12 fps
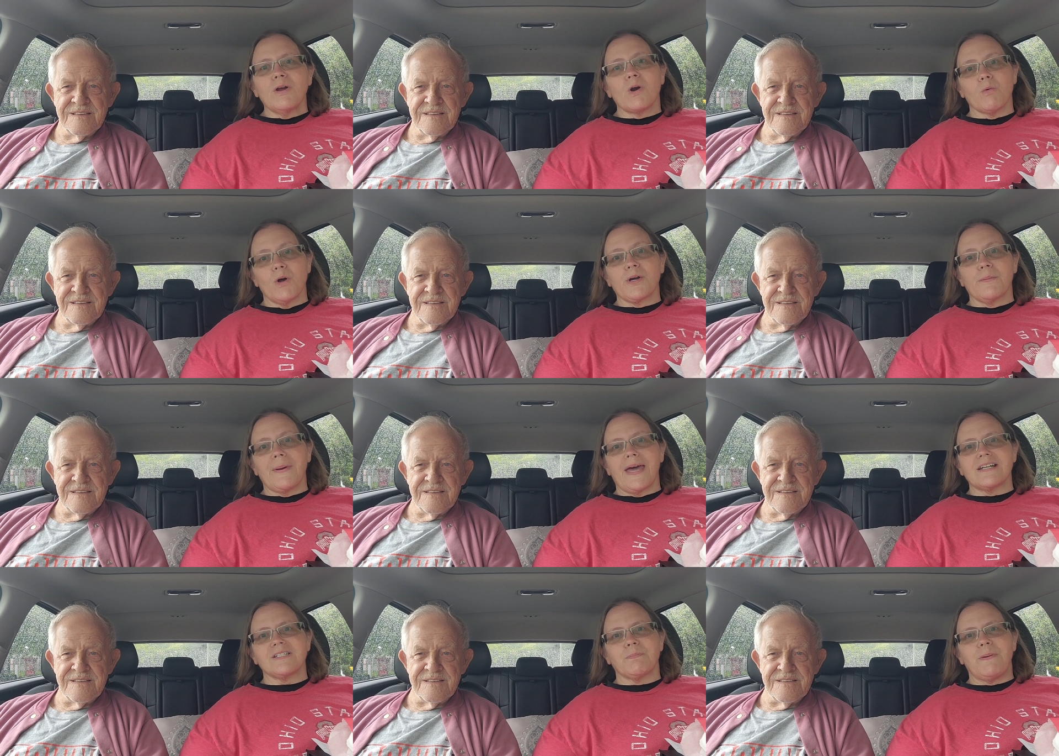Speaker 1: or welcome
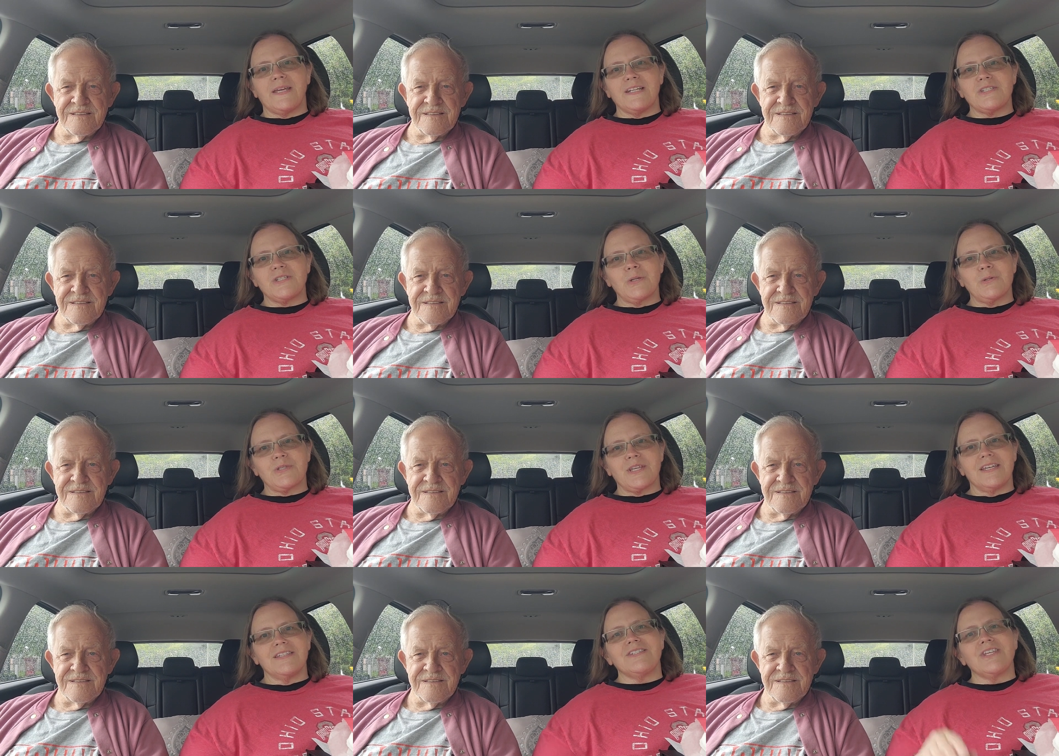back to Penny's Two
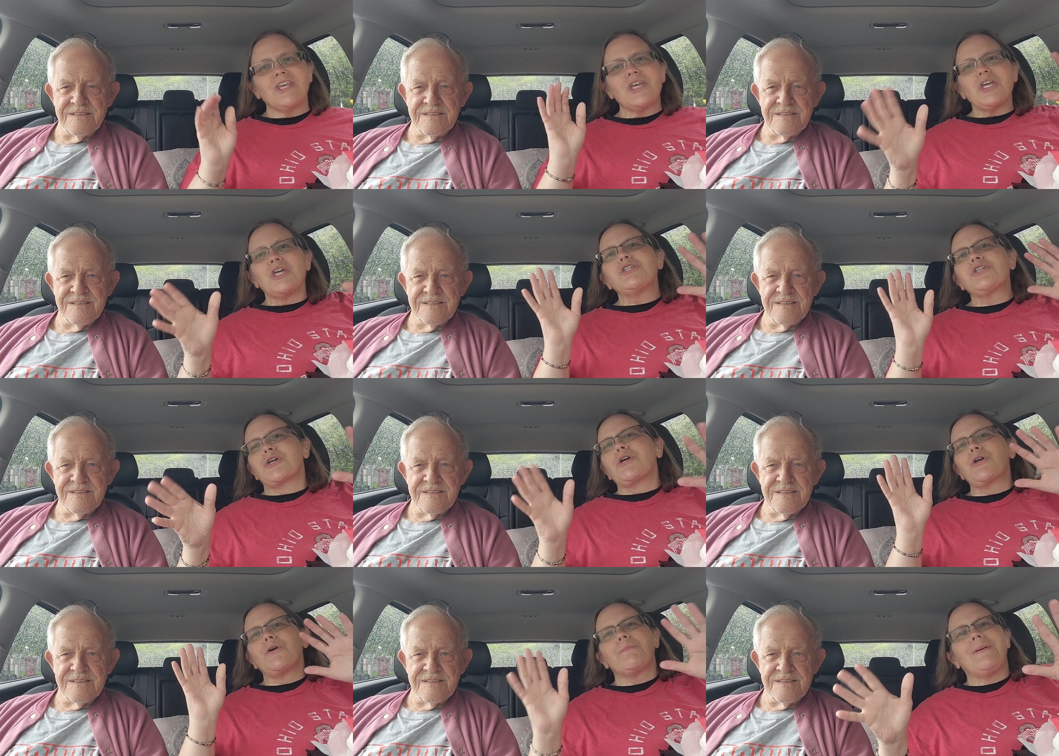Cents. It's your
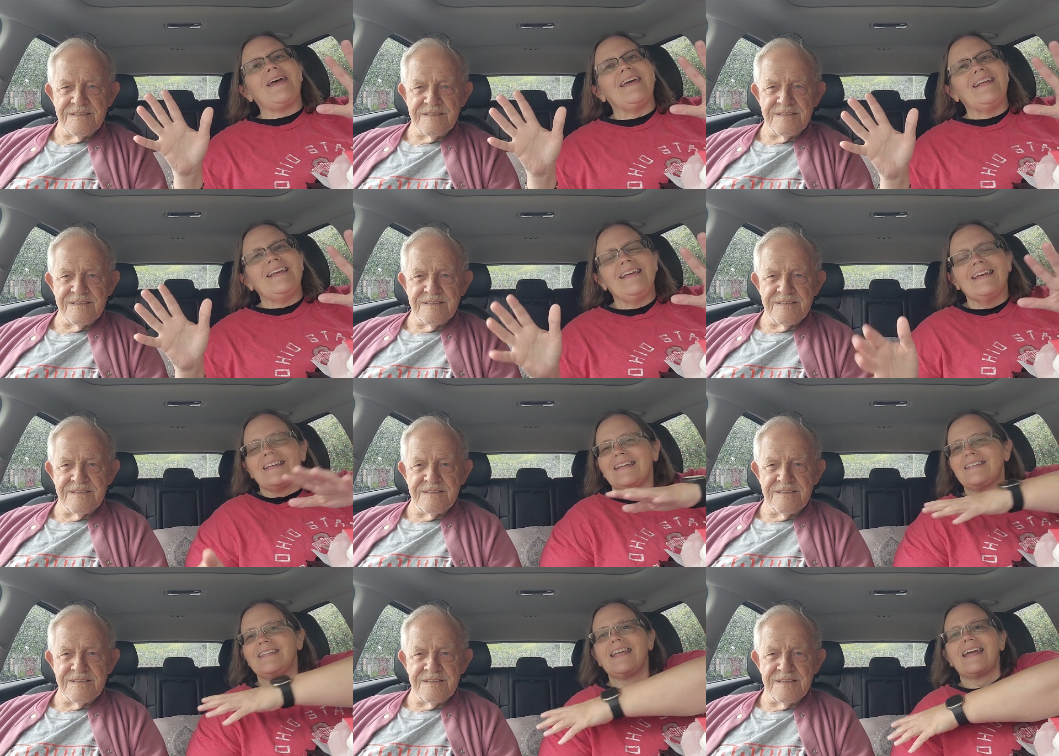girl Penny, and
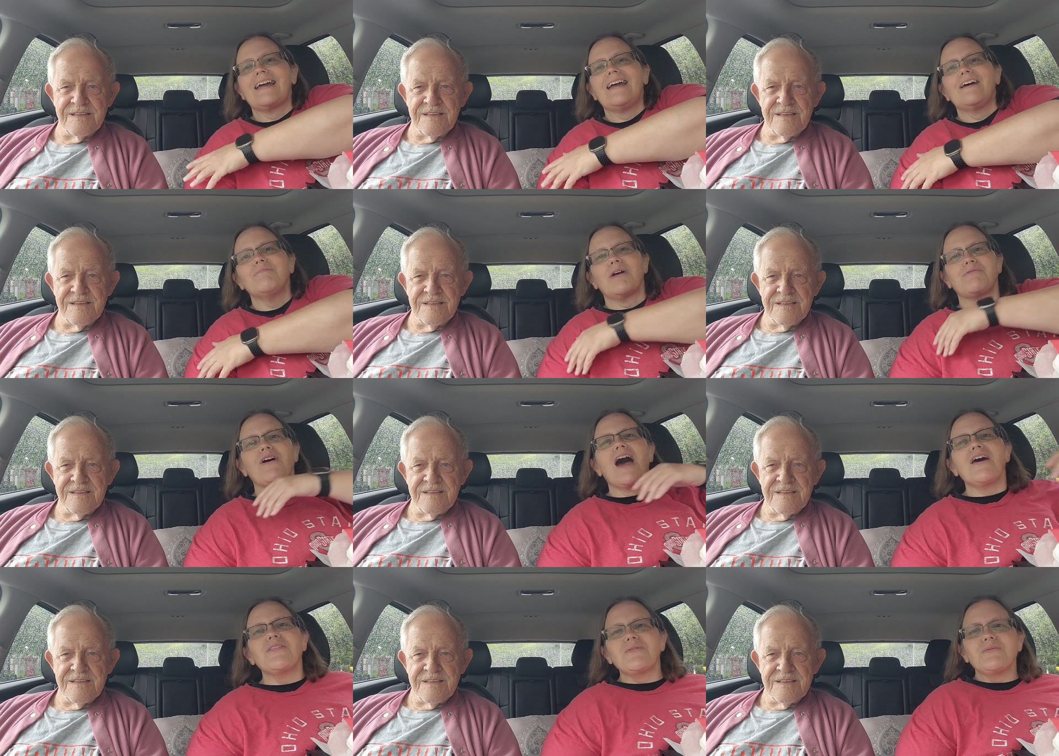today I have my
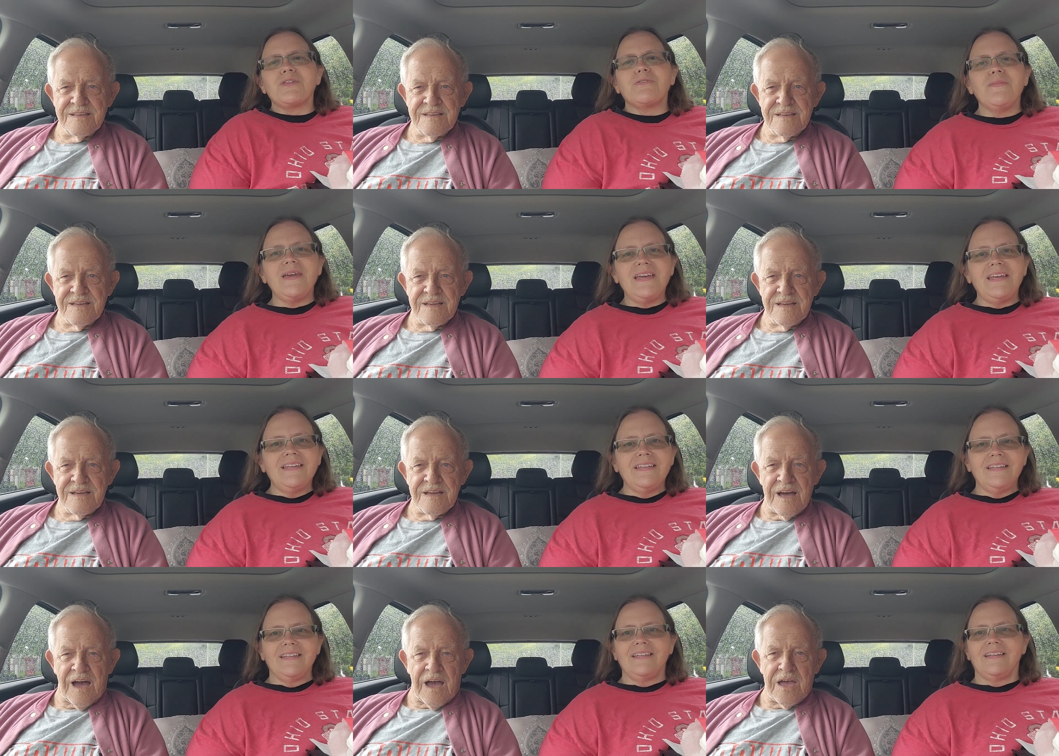father with me.
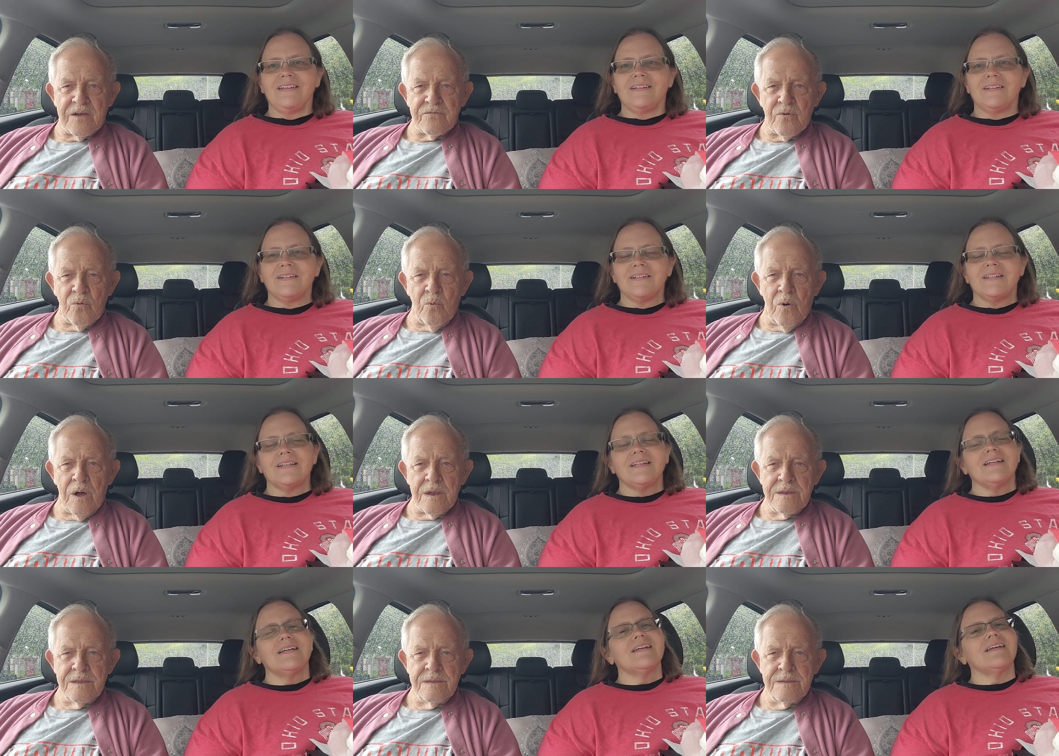
Speaker 2: Hi,
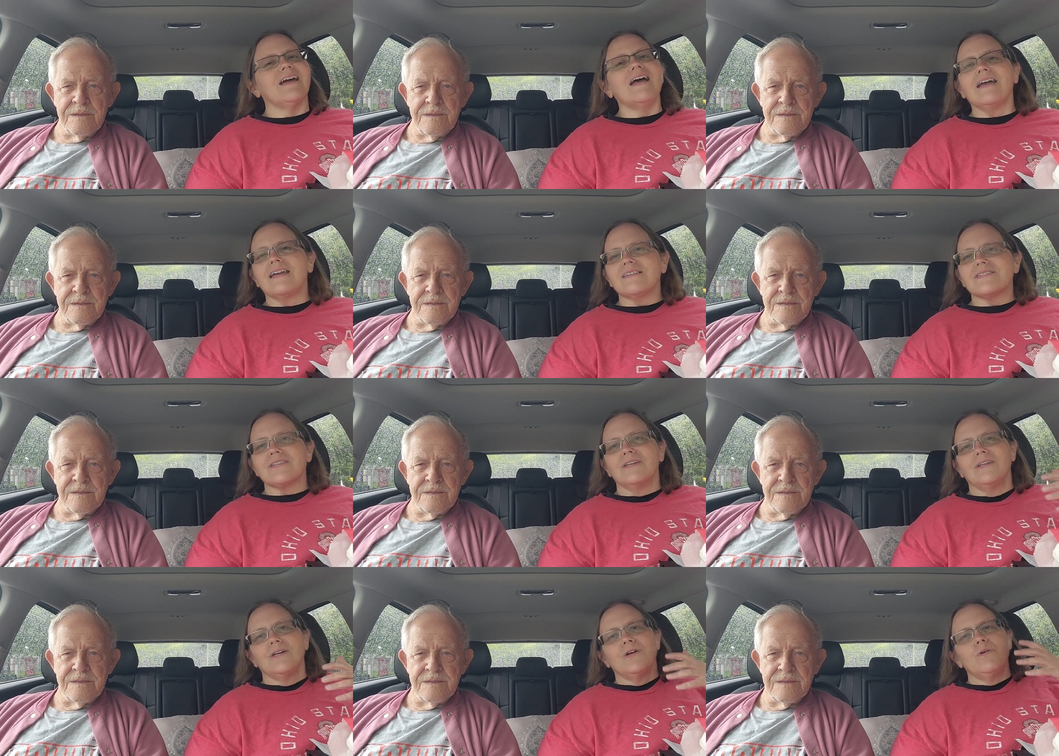everyone.
Speaker 1: Guys,
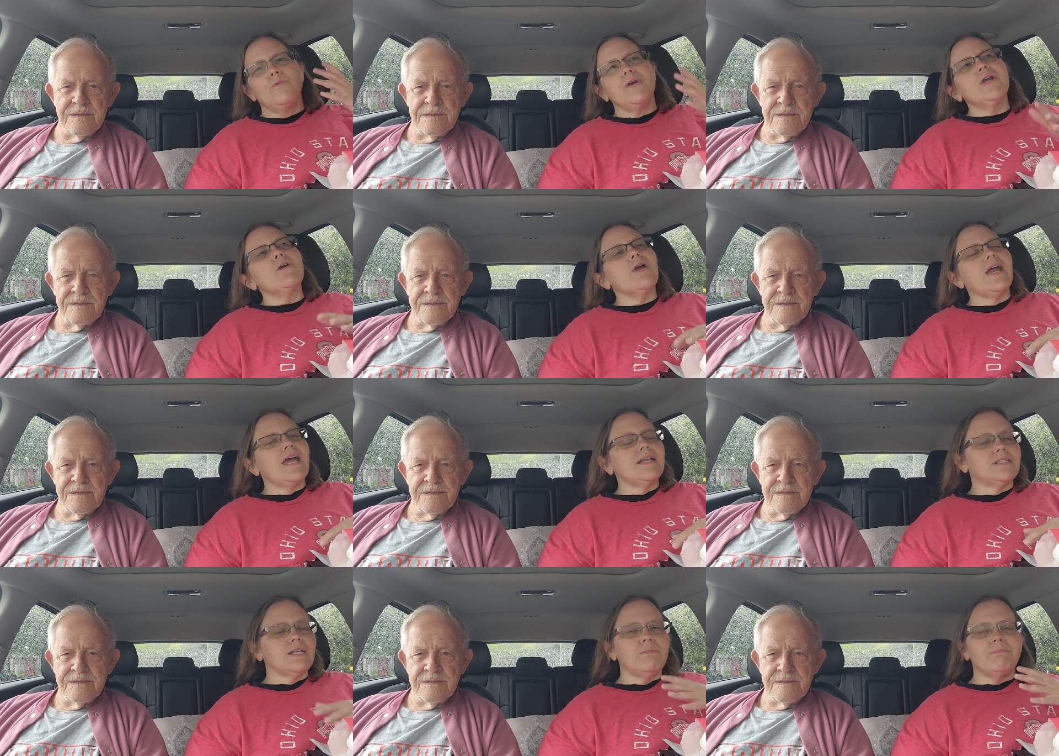we are at
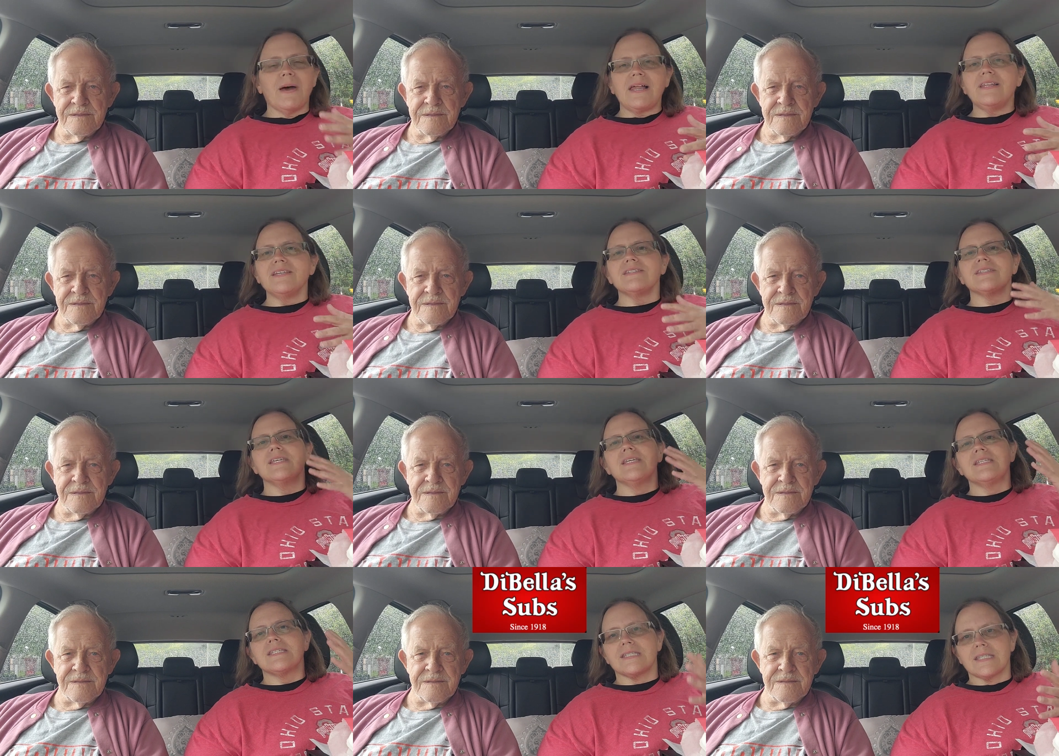DiBella's
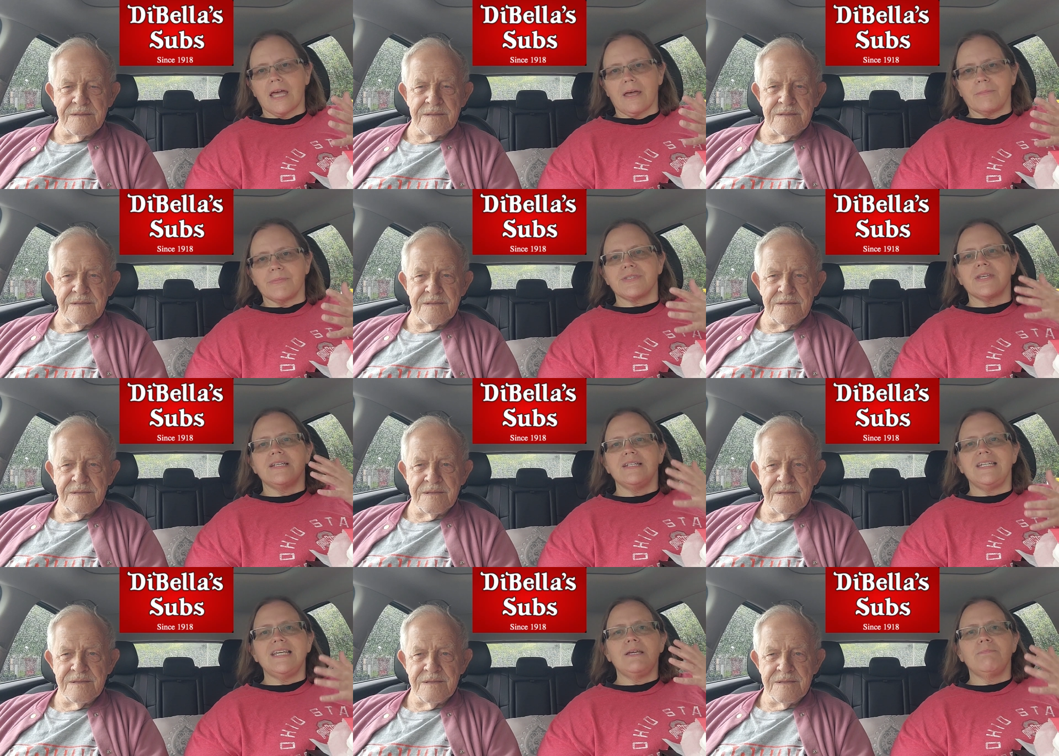Subs.
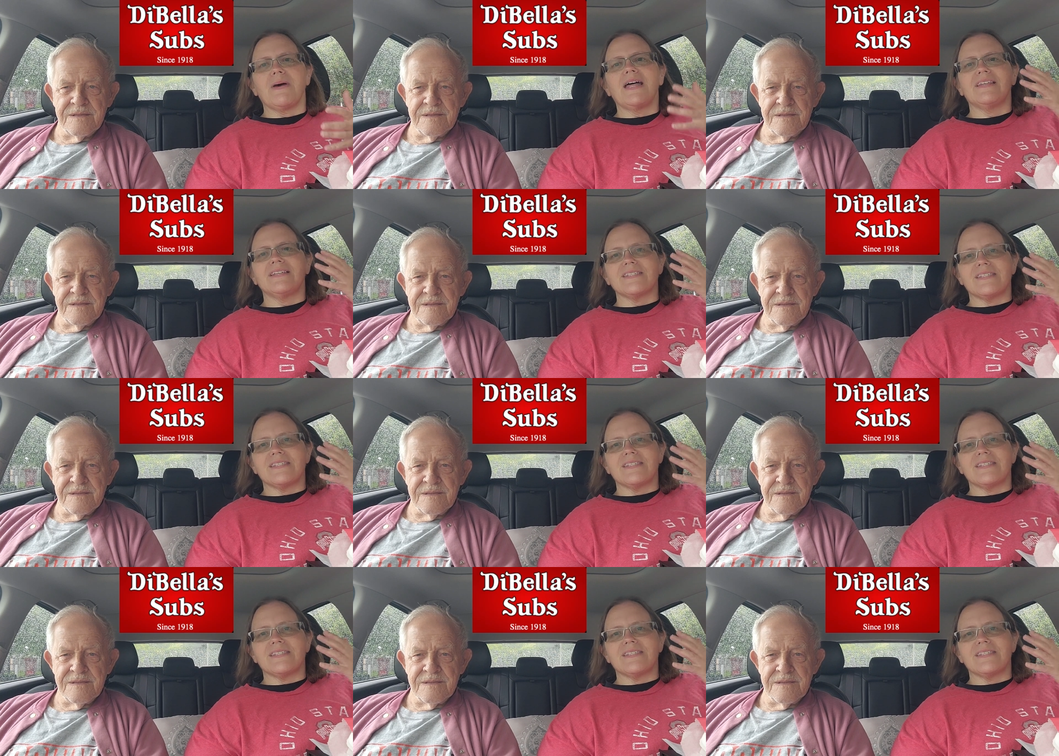DiBella's